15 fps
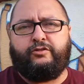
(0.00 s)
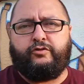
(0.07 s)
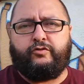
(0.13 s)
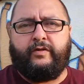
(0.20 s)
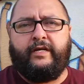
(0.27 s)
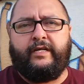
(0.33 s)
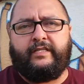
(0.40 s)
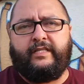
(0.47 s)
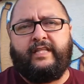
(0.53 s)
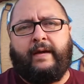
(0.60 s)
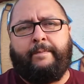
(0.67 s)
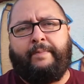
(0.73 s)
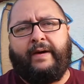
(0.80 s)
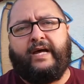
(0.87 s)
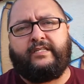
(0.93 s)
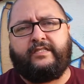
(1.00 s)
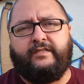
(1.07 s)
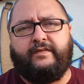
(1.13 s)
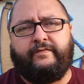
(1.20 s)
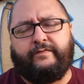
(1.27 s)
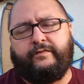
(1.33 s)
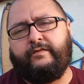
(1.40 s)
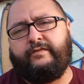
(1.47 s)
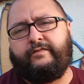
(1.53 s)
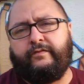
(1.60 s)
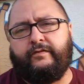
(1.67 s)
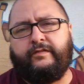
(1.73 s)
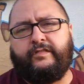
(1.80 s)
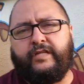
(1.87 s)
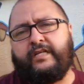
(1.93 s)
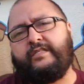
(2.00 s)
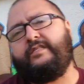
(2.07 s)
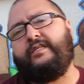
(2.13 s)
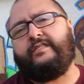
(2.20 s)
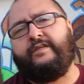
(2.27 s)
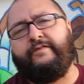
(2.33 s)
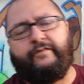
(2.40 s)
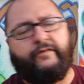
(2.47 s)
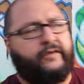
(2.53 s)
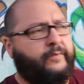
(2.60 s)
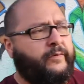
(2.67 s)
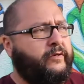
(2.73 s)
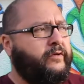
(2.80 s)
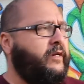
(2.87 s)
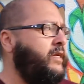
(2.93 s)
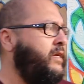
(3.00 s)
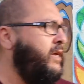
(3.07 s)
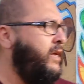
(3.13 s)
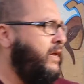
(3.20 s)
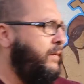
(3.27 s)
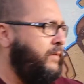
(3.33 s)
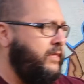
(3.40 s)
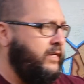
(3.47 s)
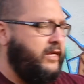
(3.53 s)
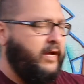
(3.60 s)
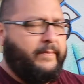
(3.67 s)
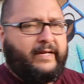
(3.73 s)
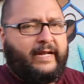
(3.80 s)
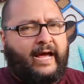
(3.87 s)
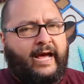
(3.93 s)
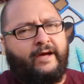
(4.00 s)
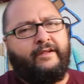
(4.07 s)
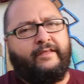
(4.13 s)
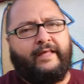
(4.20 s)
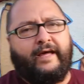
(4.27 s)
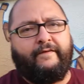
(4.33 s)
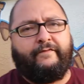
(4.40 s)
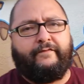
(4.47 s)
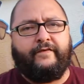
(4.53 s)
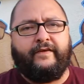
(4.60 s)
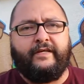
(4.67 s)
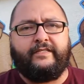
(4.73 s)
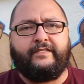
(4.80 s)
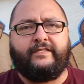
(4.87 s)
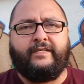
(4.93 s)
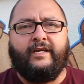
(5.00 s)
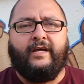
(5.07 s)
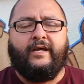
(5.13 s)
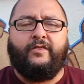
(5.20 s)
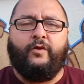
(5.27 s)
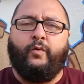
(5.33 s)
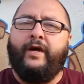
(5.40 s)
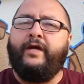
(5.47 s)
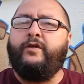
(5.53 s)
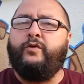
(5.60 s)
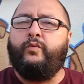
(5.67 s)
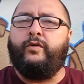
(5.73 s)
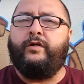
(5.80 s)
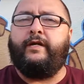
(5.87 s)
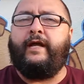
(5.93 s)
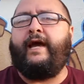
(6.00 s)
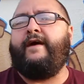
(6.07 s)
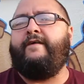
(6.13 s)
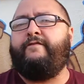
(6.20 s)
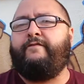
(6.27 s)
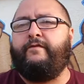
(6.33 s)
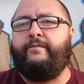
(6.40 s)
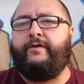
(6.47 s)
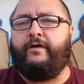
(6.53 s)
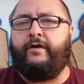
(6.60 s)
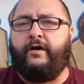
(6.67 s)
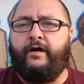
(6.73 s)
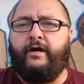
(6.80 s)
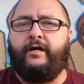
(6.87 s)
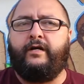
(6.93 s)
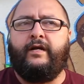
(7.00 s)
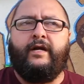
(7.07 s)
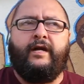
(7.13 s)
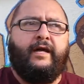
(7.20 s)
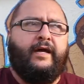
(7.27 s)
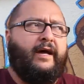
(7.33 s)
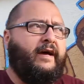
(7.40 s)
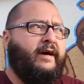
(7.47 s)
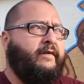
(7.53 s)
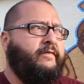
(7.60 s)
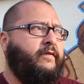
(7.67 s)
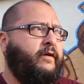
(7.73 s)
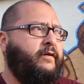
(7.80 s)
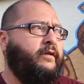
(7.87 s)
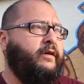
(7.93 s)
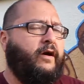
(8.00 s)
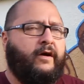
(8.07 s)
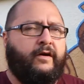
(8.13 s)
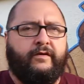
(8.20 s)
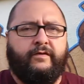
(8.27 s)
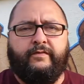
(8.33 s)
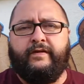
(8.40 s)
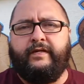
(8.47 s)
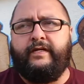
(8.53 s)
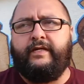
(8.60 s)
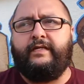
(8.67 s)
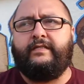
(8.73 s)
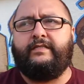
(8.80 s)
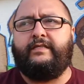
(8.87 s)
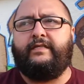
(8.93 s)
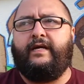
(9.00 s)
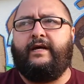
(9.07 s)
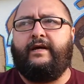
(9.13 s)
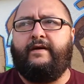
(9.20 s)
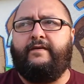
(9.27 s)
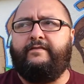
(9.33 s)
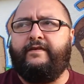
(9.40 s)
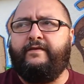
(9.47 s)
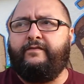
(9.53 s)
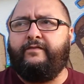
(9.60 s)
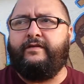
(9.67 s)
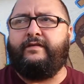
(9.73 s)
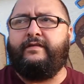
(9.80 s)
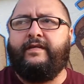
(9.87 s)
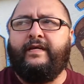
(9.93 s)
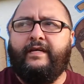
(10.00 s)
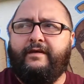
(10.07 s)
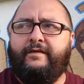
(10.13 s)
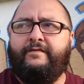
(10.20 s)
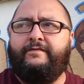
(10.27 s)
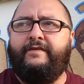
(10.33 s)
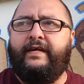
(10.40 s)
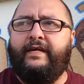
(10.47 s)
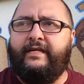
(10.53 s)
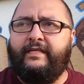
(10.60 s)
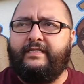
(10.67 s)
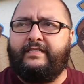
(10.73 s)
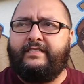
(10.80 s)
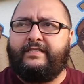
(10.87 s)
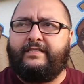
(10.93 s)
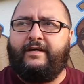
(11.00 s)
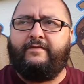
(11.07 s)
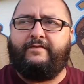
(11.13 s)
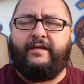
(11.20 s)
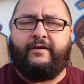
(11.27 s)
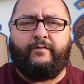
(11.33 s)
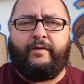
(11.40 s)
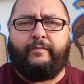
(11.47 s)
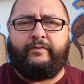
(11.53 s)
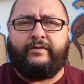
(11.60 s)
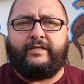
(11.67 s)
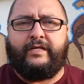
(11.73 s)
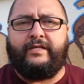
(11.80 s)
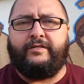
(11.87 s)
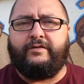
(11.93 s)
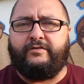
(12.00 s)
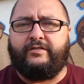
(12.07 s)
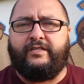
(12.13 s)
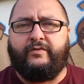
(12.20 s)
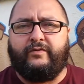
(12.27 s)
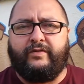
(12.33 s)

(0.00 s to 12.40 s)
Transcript: strength and that passion for justice and for community. But then coming out of that fist, the way you would have from your heart, have your arteries and have different veins and stuff that are represented usually